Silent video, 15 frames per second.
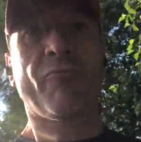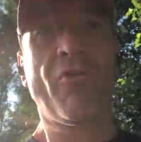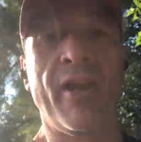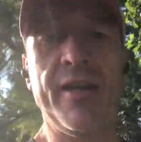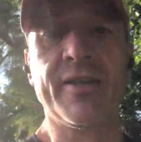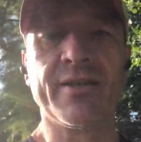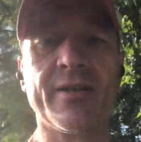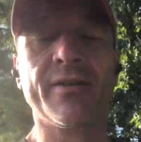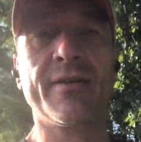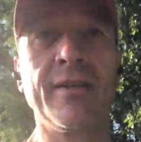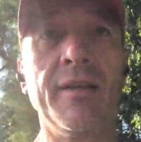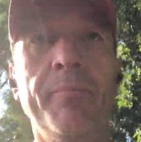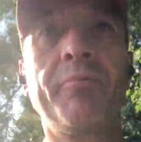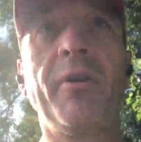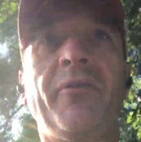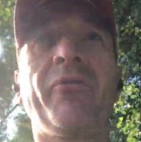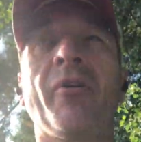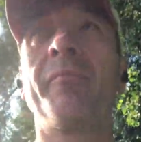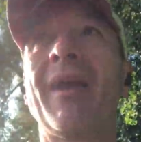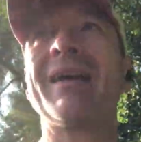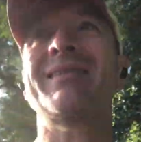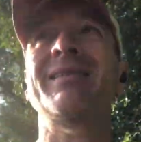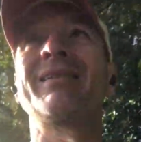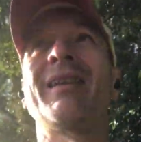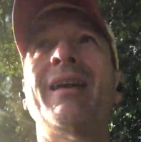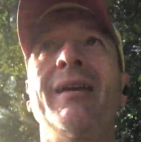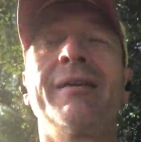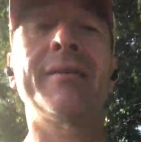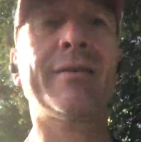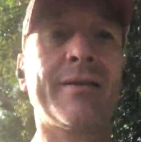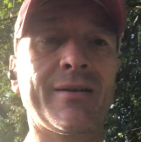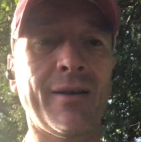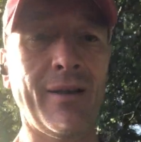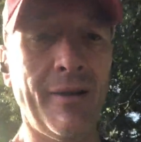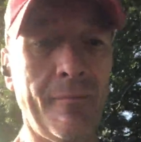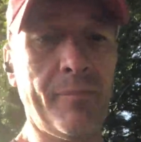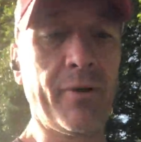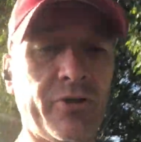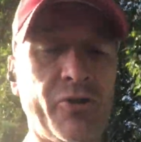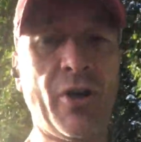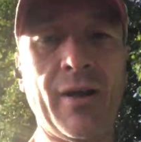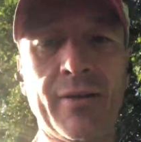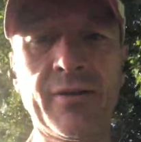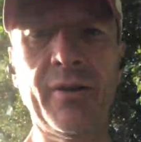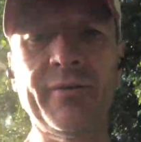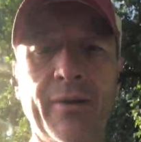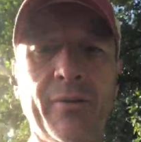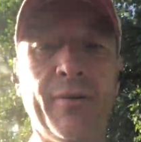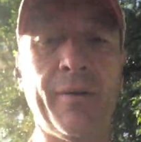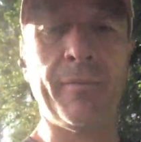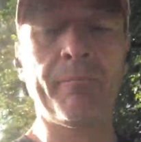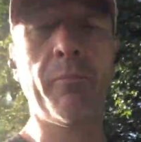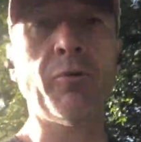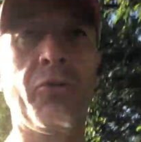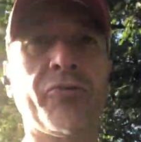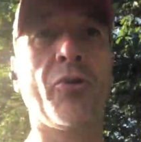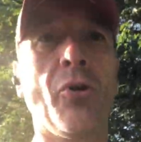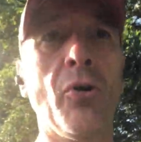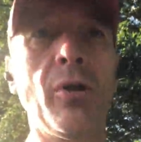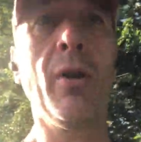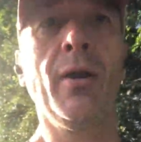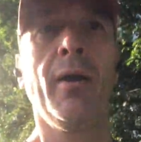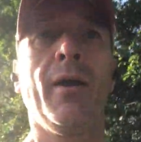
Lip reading: race debrief from yesterday's Olympic triathlon down in Porthcawl,